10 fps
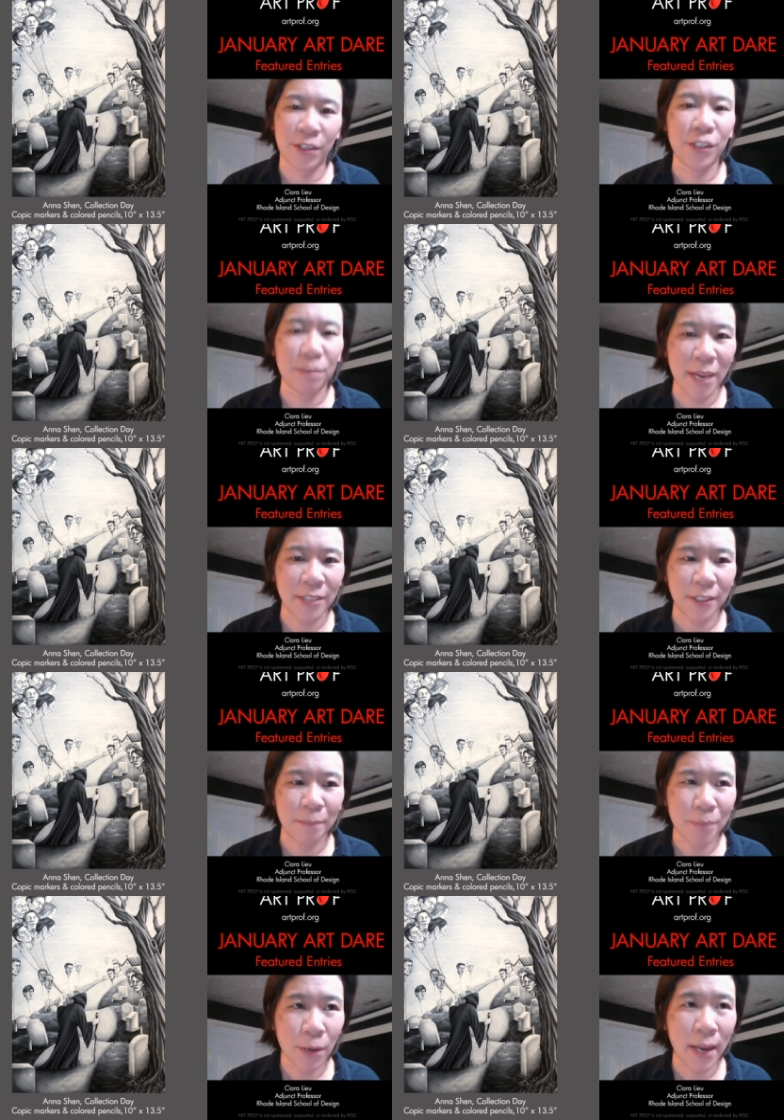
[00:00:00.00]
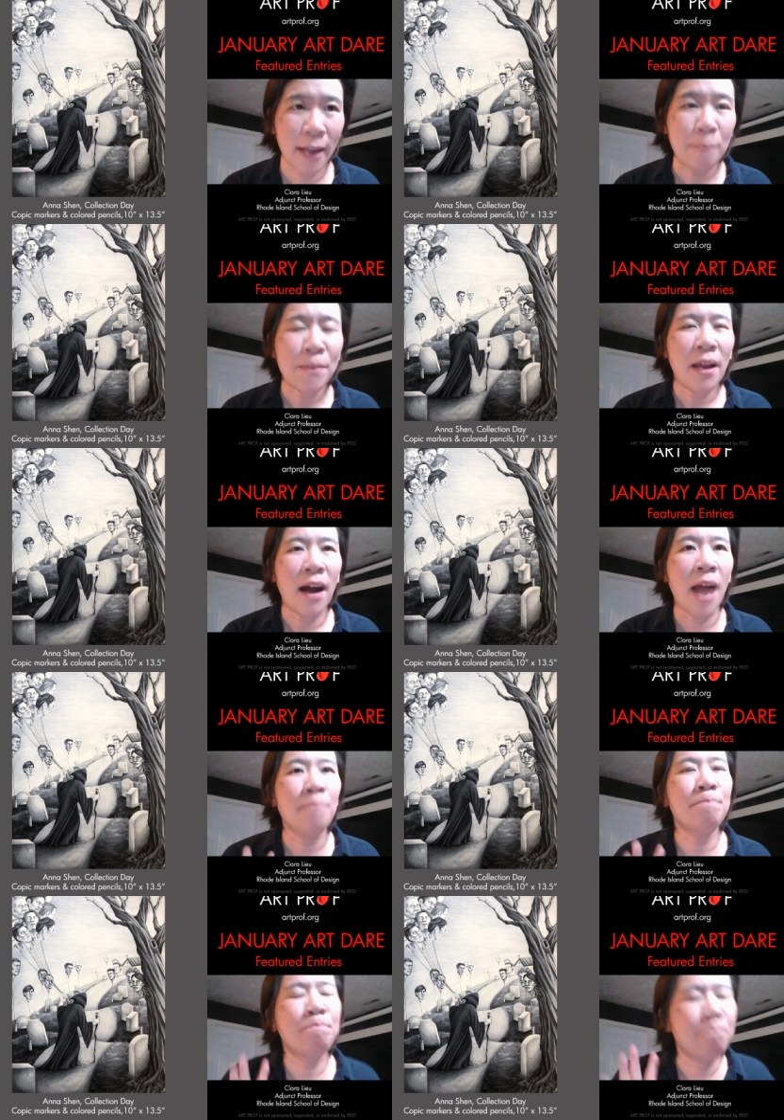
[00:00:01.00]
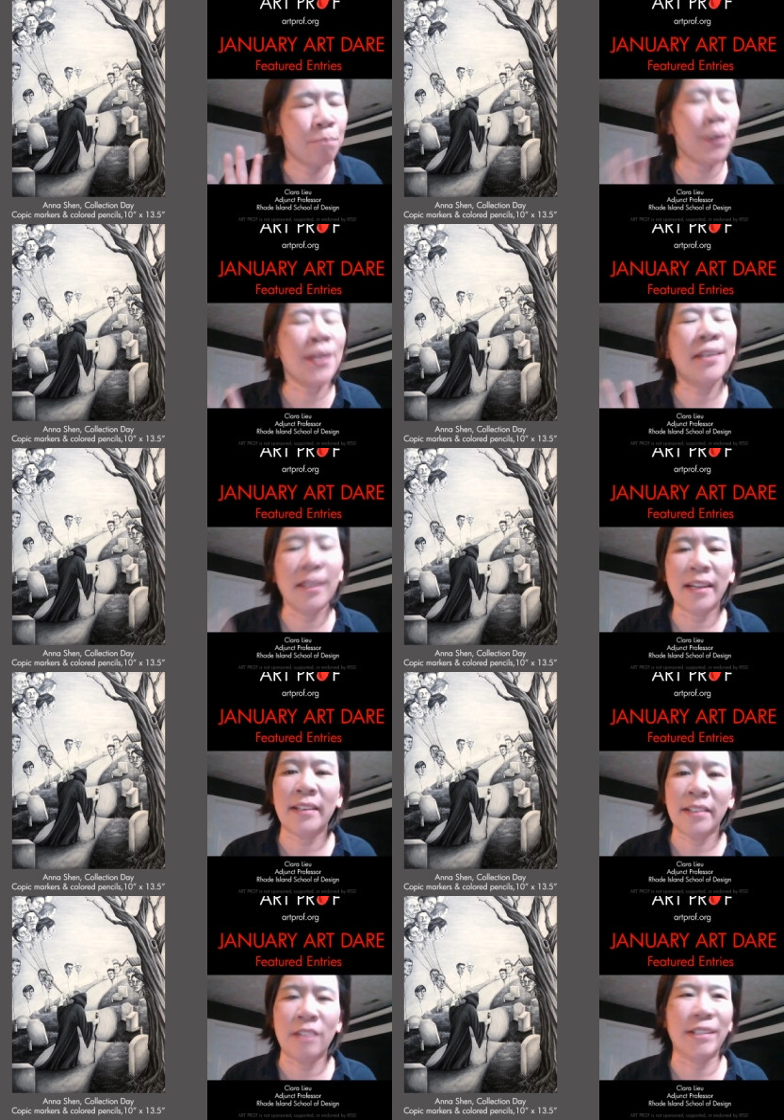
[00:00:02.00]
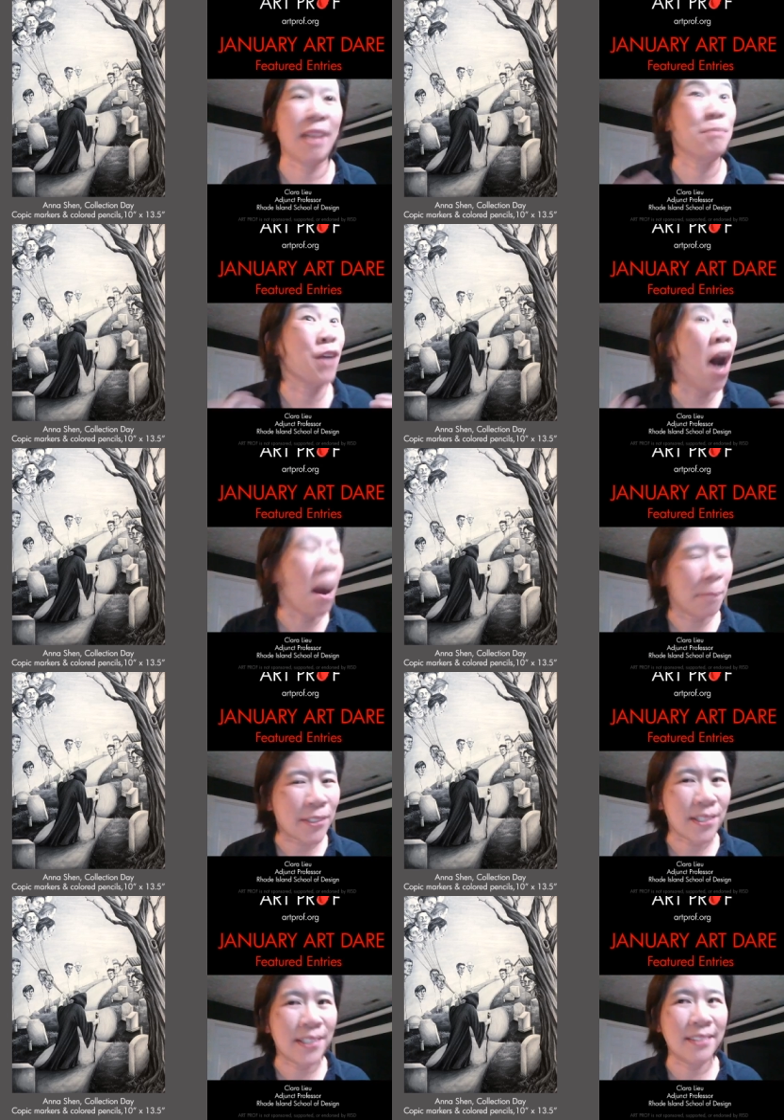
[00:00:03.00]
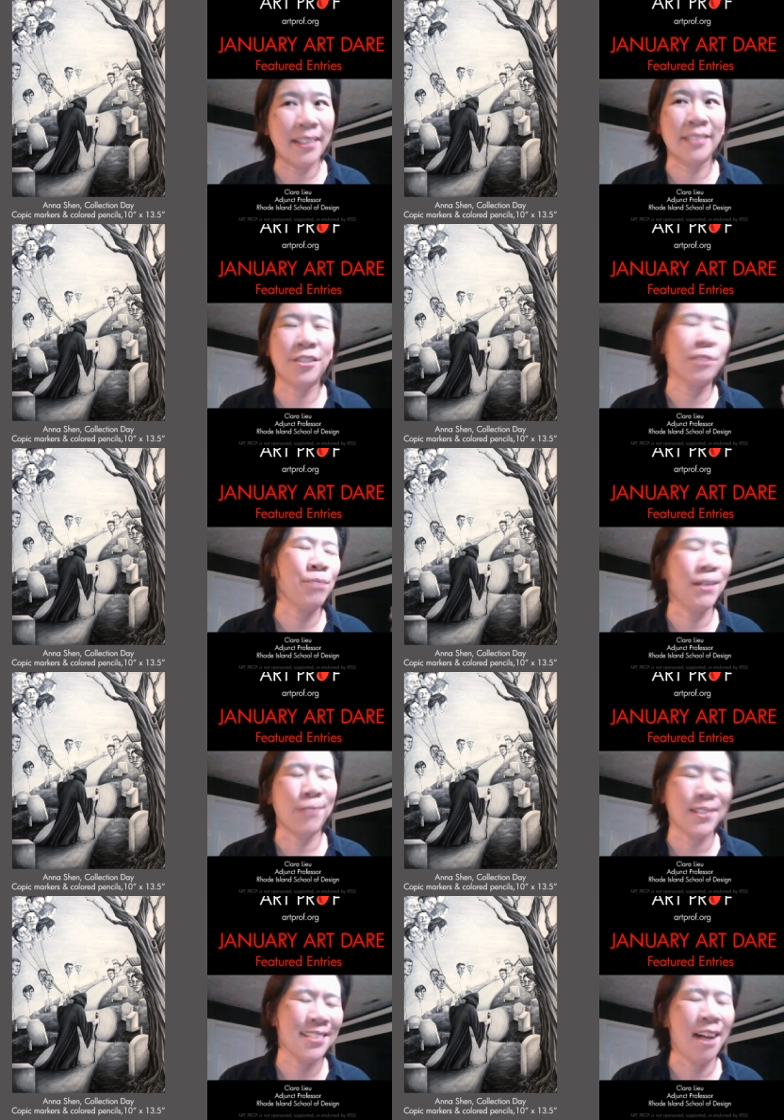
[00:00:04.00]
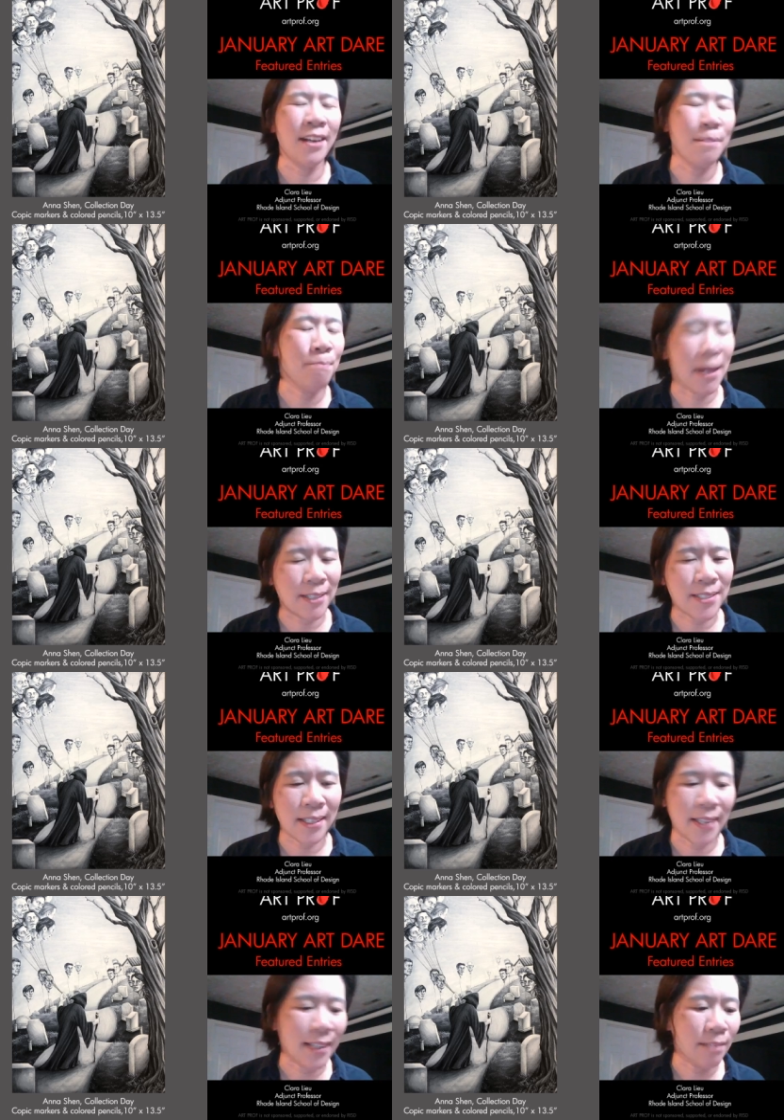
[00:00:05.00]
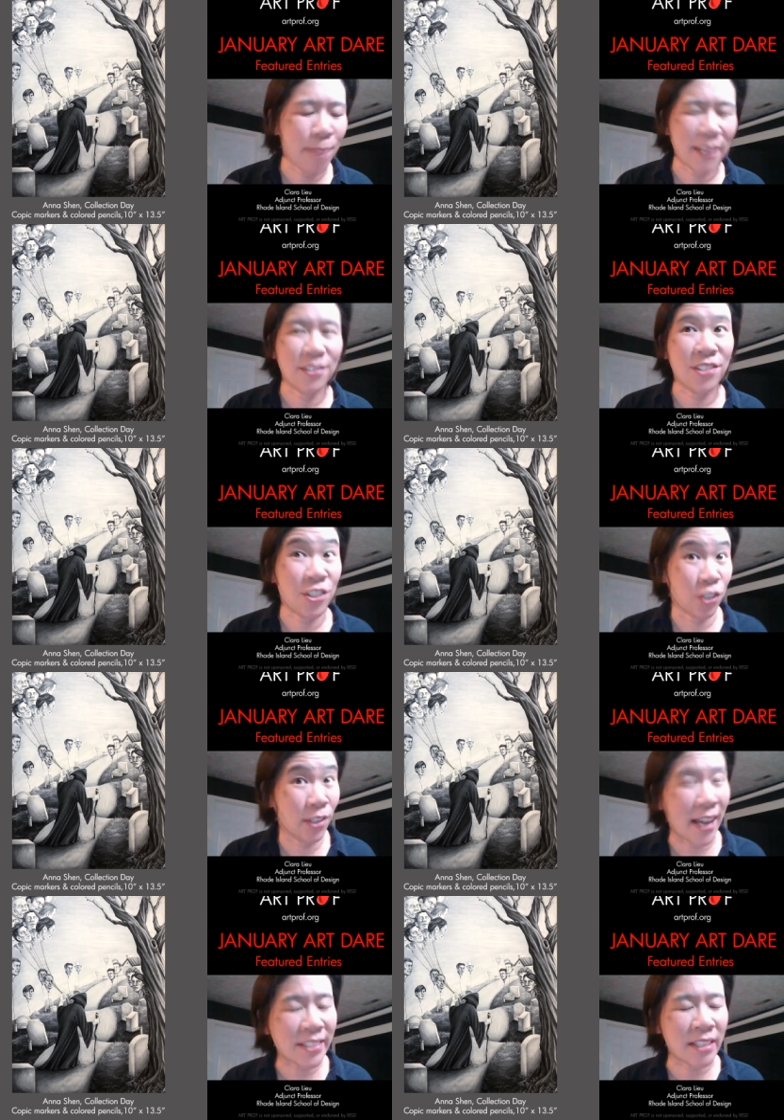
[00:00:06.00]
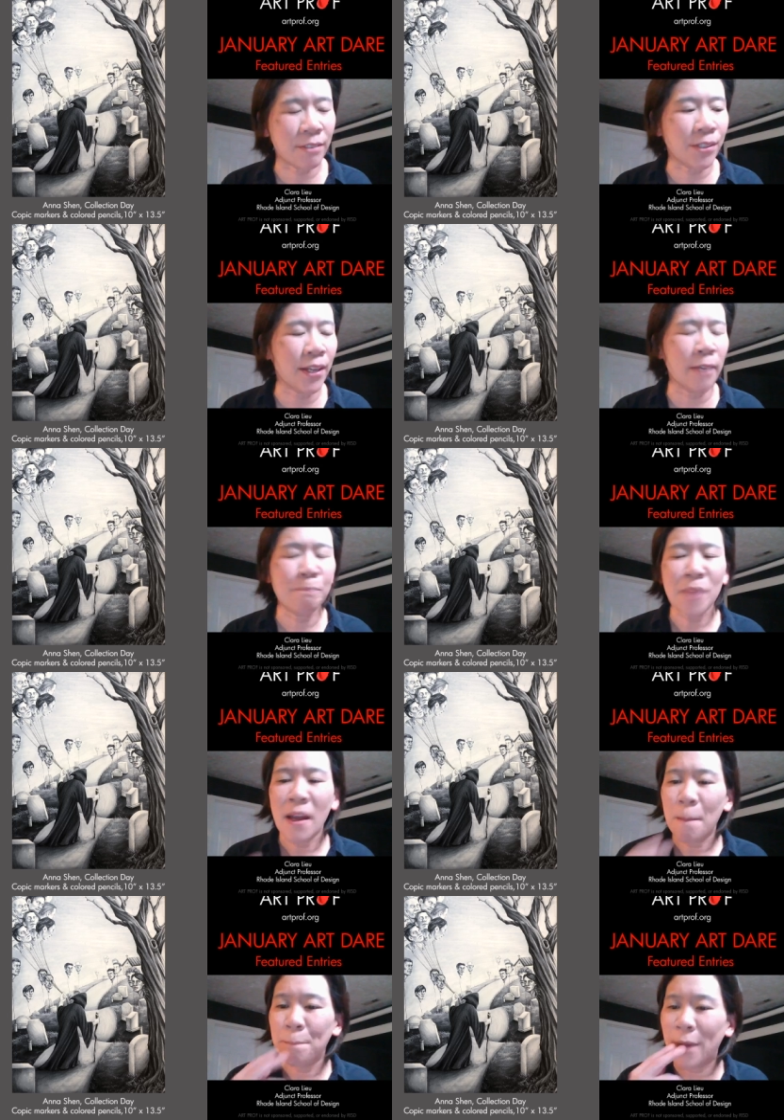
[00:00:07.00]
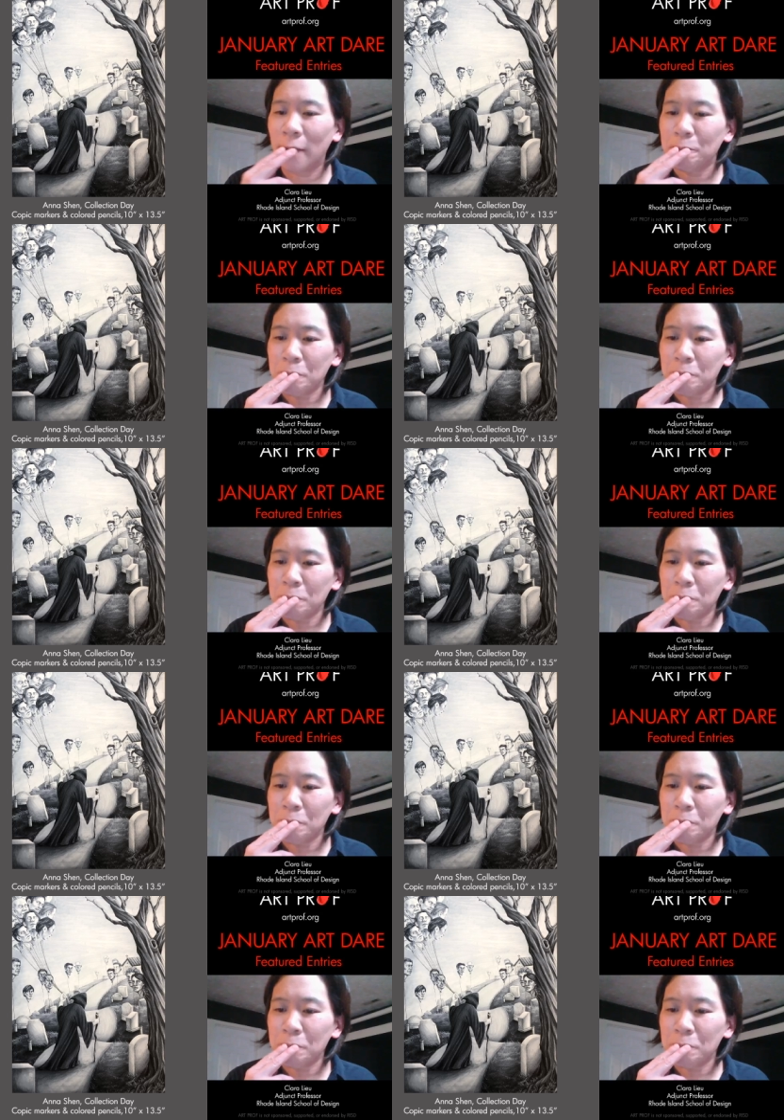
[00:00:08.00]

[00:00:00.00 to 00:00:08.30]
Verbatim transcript: good painter, okay? I'm pretty good at it now, like I'm competent, like to the point where it's not embarrassing and I can manage to teach a class and everything. But